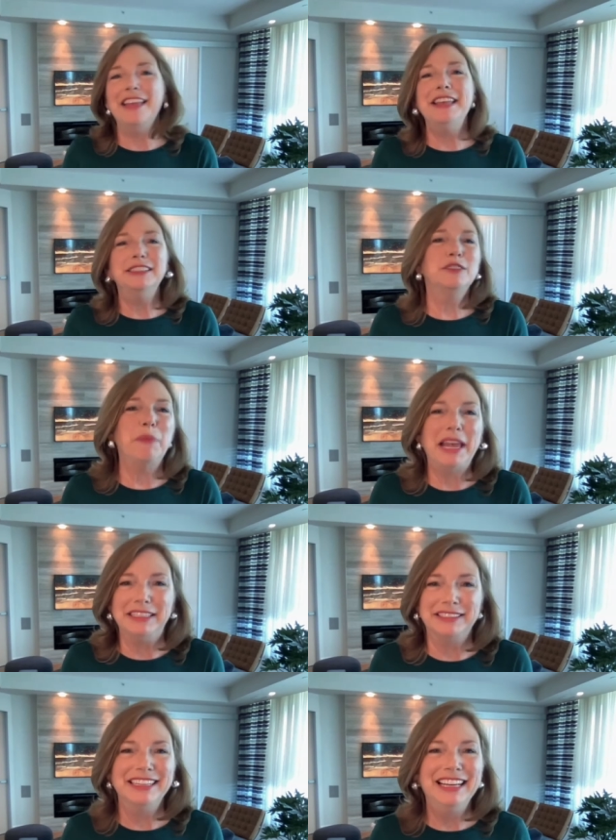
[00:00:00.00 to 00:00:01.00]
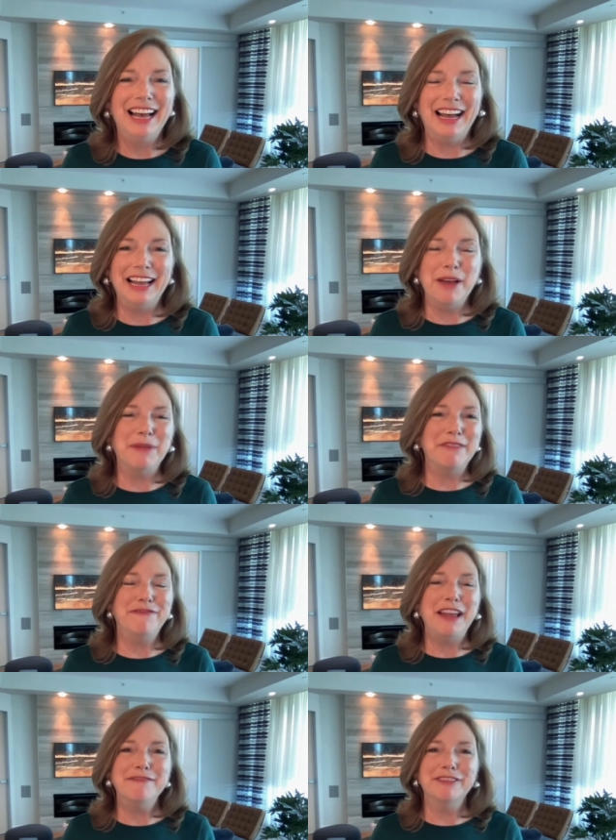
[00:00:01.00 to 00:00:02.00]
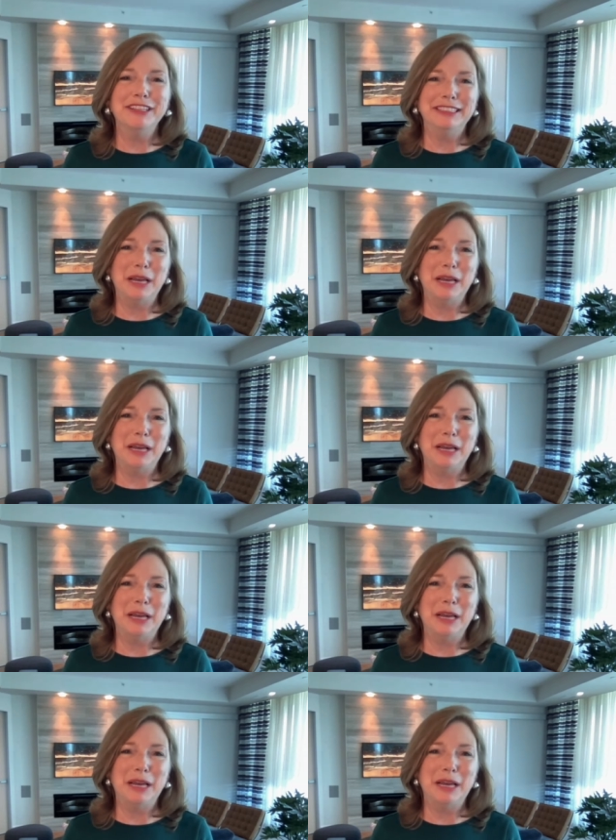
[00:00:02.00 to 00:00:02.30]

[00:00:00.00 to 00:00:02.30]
And then space. I, I, my favorite